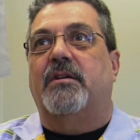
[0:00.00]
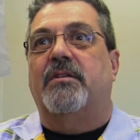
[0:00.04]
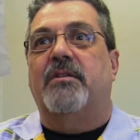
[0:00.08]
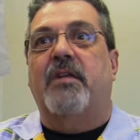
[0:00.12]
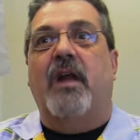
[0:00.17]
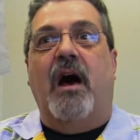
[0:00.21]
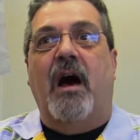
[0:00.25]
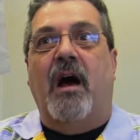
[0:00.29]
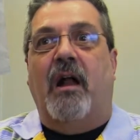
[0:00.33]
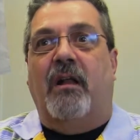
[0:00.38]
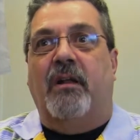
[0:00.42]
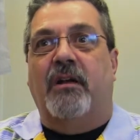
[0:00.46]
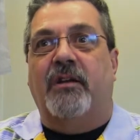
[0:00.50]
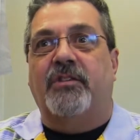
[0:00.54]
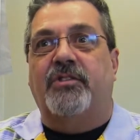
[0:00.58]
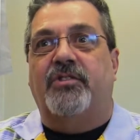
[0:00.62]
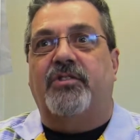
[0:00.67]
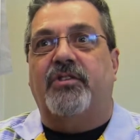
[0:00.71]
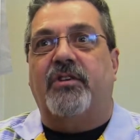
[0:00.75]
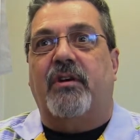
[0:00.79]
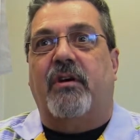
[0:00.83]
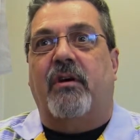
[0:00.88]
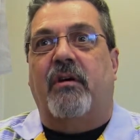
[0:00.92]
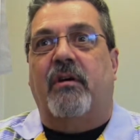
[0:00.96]

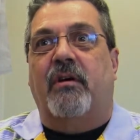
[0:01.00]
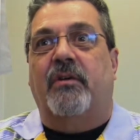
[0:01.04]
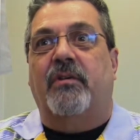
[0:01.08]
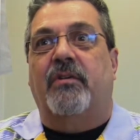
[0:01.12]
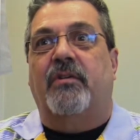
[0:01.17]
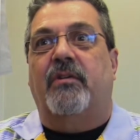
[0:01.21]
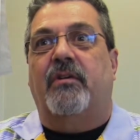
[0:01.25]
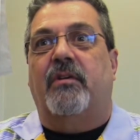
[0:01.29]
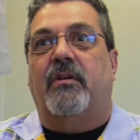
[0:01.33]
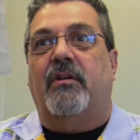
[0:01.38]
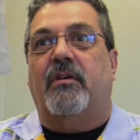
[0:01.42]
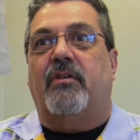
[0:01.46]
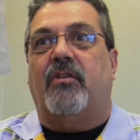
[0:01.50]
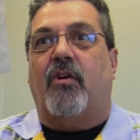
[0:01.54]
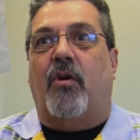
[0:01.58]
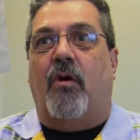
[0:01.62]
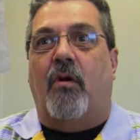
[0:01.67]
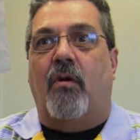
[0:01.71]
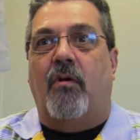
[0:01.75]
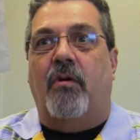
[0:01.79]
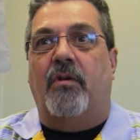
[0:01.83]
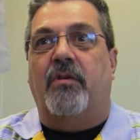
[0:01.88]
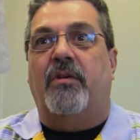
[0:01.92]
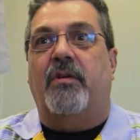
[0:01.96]
knowledge on
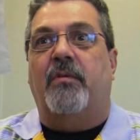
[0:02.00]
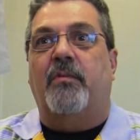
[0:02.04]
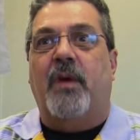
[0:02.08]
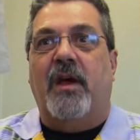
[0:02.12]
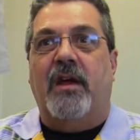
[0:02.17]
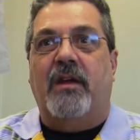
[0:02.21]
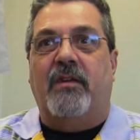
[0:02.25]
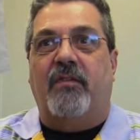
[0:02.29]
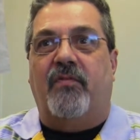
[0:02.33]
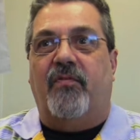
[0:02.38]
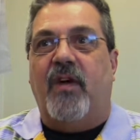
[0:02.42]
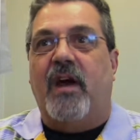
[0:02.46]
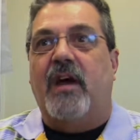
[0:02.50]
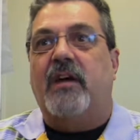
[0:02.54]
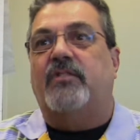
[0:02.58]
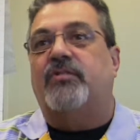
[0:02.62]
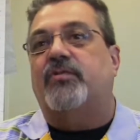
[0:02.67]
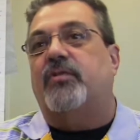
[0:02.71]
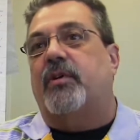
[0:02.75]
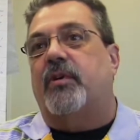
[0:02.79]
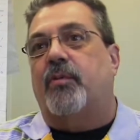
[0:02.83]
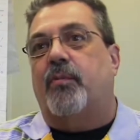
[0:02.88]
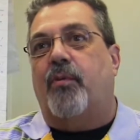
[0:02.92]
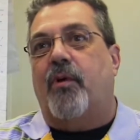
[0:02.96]
current
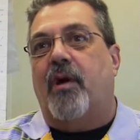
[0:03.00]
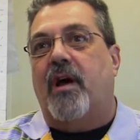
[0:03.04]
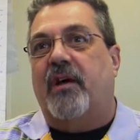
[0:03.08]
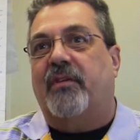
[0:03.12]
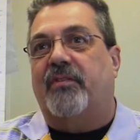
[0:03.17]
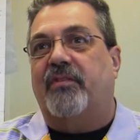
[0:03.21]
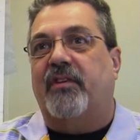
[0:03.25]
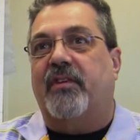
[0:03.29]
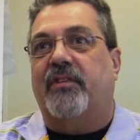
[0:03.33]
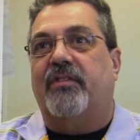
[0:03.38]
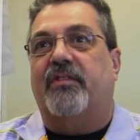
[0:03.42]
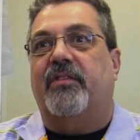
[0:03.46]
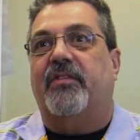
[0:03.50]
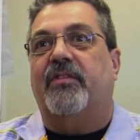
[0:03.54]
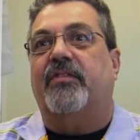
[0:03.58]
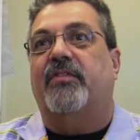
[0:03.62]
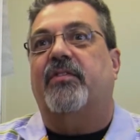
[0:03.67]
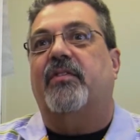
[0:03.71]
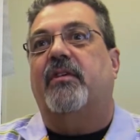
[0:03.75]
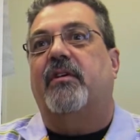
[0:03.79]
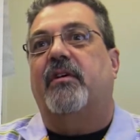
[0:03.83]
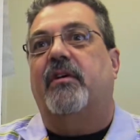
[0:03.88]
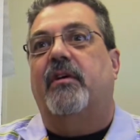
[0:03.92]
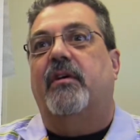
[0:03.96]
manufacturing
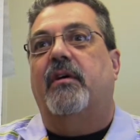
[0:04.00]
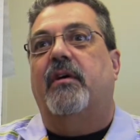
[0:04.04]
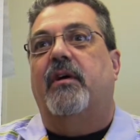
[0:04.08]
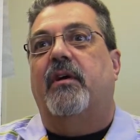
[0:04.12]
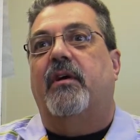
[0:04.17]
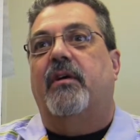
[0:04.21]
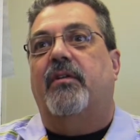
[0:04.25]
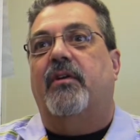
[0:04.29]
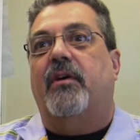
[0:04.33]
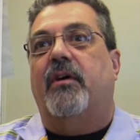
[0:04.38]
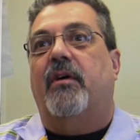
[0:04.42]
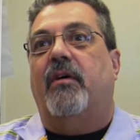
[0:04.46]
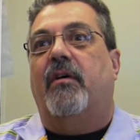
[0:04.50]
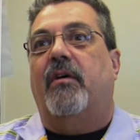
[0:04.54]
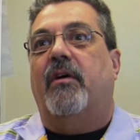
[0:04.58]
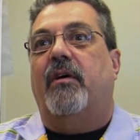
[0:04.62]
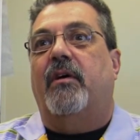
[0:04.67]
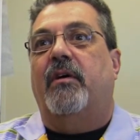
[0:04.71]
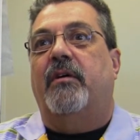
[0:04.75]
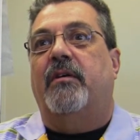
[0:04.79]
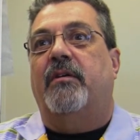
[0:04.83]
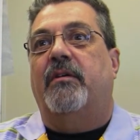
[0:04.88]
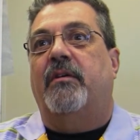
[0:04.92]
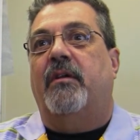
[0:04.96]
processes there.
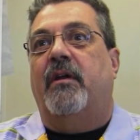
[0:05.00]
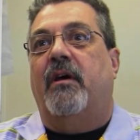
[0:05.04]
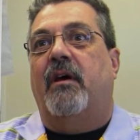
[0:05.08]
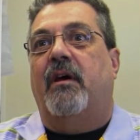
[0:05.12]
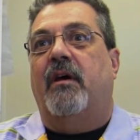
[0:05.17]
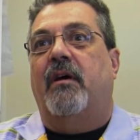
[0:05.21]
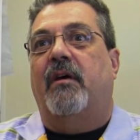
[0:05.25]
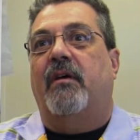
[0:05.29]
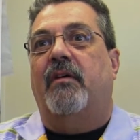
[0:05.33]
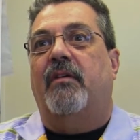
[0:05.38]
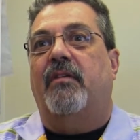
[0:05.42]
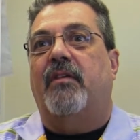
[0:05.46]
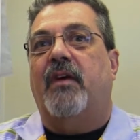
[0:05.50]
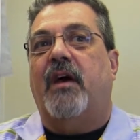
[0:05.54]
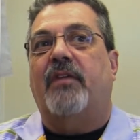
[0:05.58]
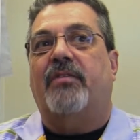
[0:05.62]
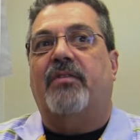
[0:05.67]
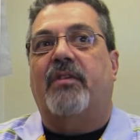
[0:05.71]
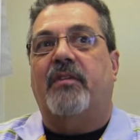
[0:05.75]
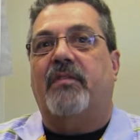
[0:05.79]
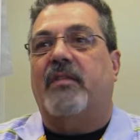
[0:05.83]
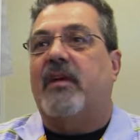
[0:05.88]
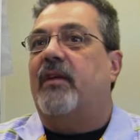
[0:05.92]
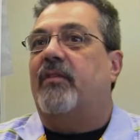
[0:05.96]
And I
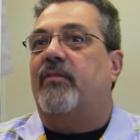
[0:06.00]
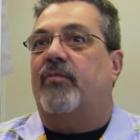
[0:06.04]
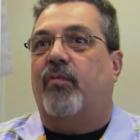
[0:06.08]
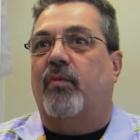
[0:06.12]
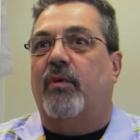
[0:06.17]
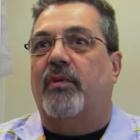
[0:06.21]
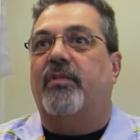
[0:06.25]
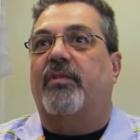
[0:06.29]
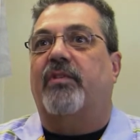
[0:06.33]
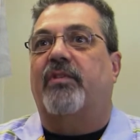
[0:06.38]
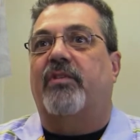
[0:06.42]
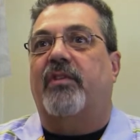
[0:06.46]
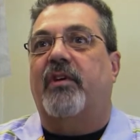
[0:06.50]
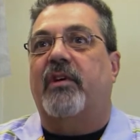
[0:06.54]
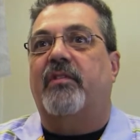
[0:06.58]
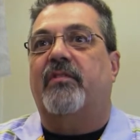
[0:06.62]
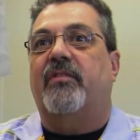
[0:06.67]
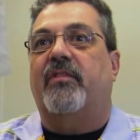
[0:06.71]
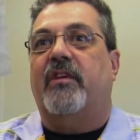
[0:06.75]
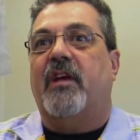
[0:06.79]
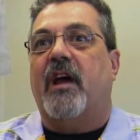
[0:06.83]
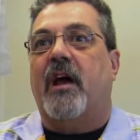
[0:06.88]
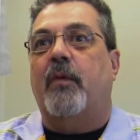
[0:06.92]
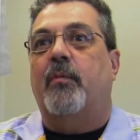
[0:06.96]
think that's one of the
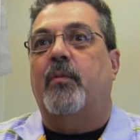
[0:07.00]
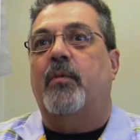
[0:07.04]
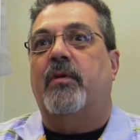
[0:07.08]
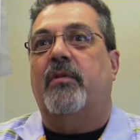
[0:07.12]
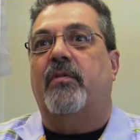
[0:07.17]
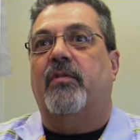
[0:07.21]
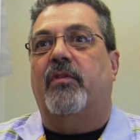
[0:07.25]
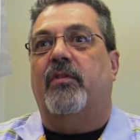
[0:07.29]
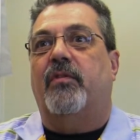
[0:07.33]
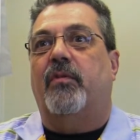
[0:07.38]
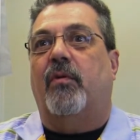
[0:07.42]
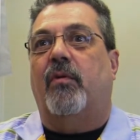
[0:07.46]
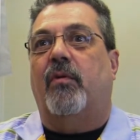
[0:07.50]
things that got me in the